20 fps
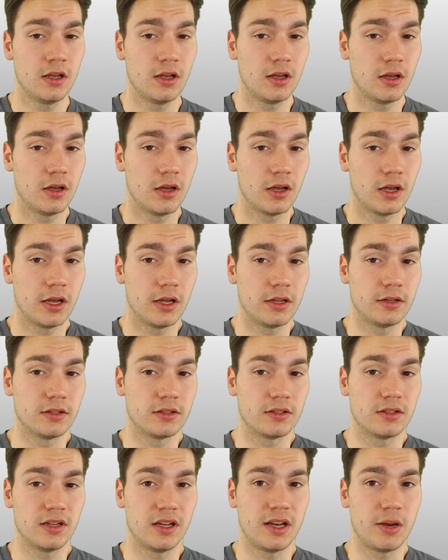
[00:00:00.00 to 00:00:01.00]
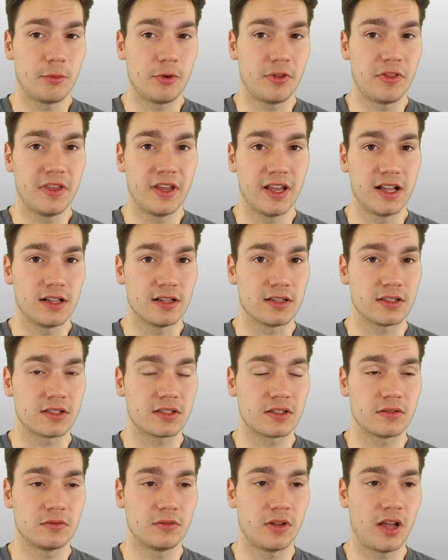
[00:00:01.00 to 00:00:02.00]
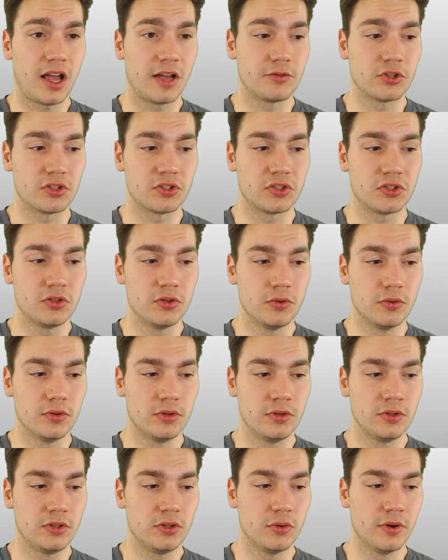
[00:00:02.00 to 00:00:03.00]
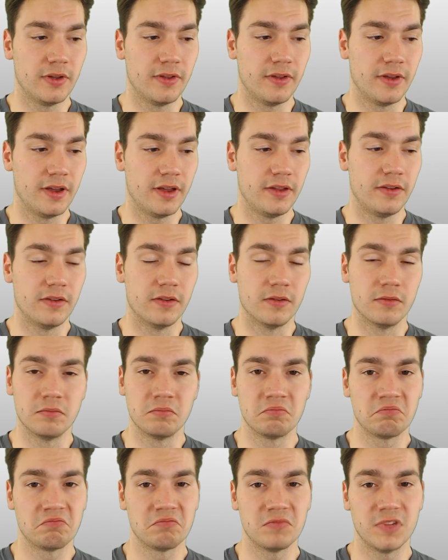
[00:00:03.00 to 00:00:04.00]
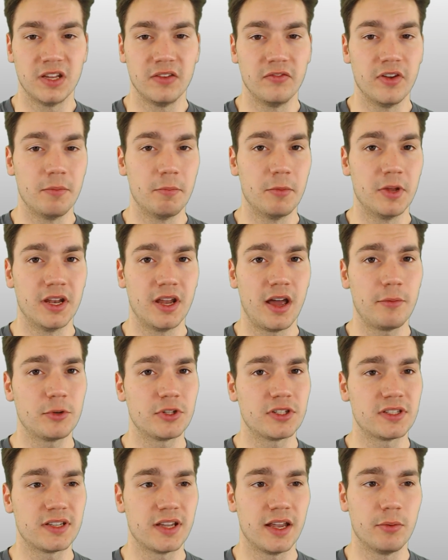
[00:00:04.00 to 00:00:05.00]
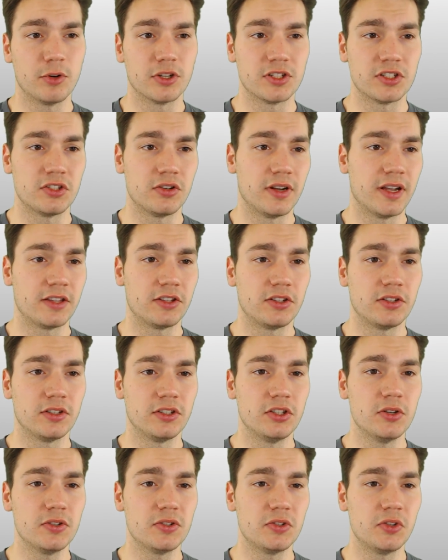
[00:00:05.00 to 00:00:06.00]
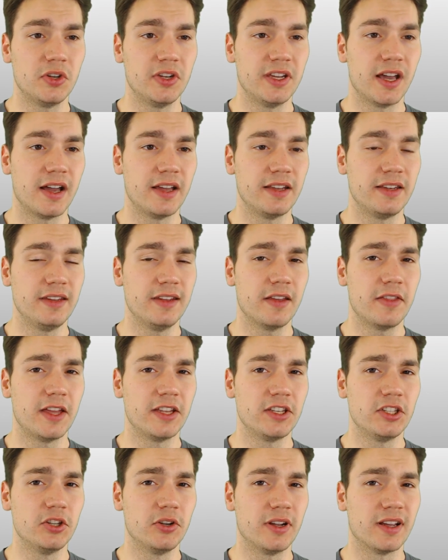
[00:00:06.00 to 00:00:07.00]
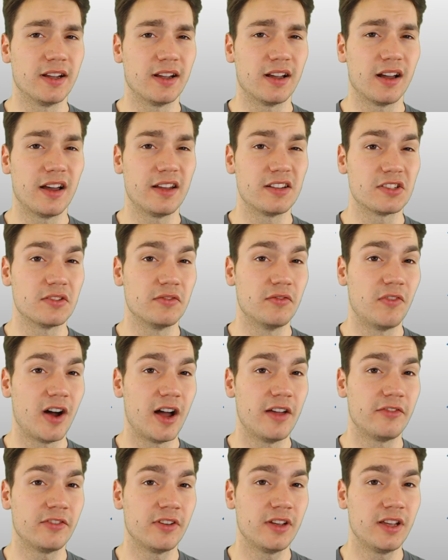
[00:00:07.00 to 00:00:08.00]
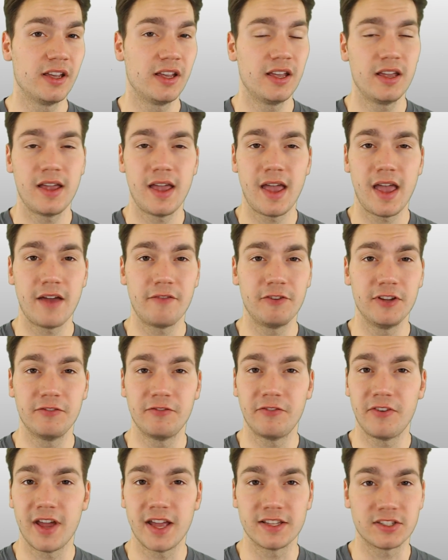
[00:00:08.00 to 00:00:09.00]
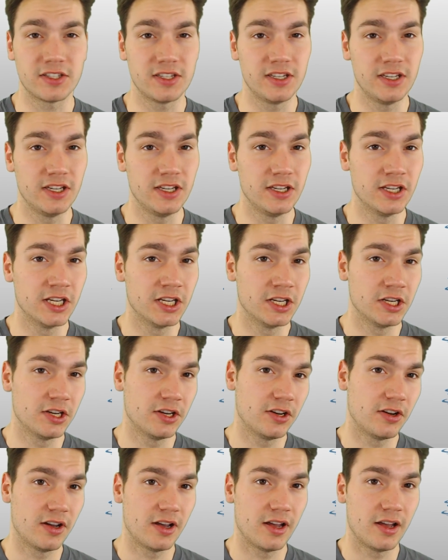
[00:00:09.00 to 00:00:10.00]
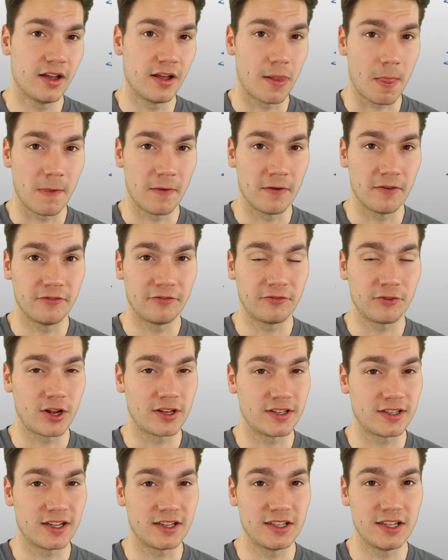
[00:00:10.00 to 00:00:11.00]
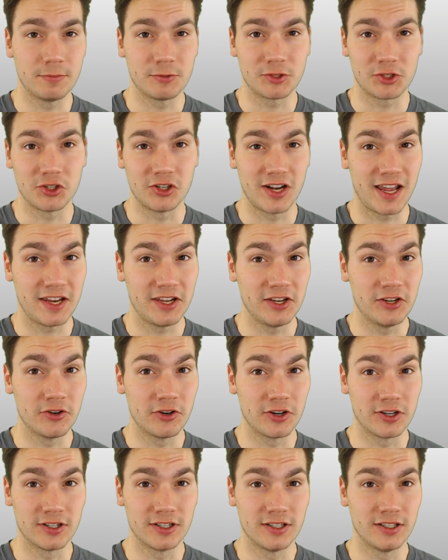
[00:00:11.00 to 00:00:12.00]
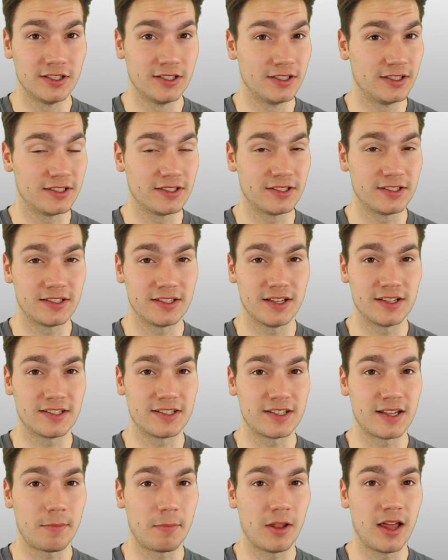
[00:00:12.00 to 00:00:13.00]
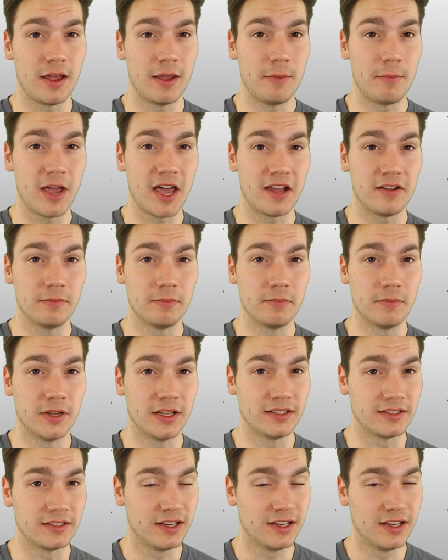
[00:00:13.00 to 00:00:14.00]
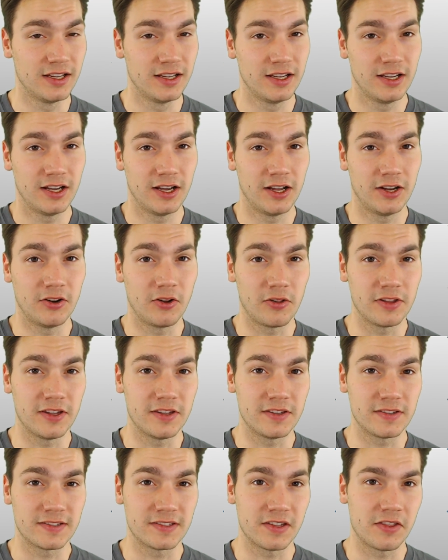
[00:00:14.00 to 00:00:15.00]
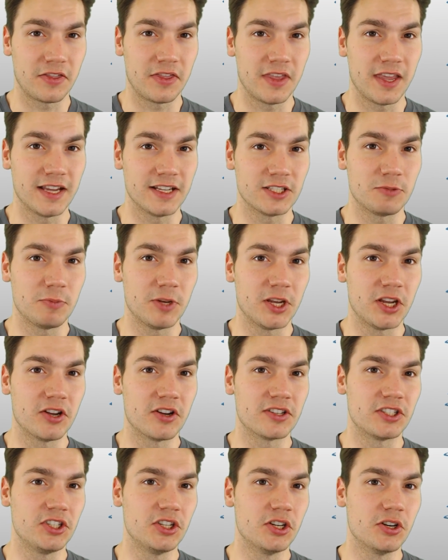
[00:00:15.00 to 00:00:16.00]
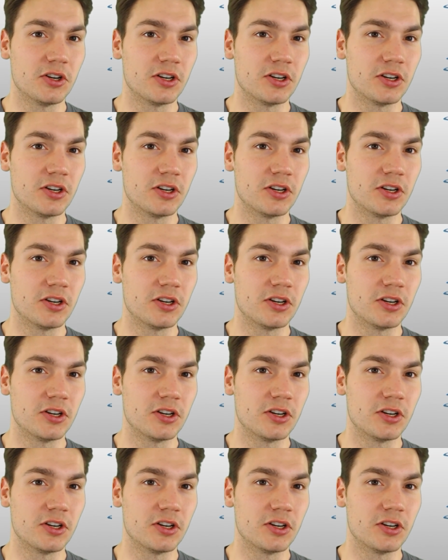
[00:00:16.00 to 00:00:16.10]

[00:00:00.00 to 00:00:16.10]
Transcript: and and everything else I just do do it in in Vim. And I would say once you get used to the idea, then you can kind of survive every fancy um, front end hipster editor, uh, Sublime, Atom, and and all these things because you're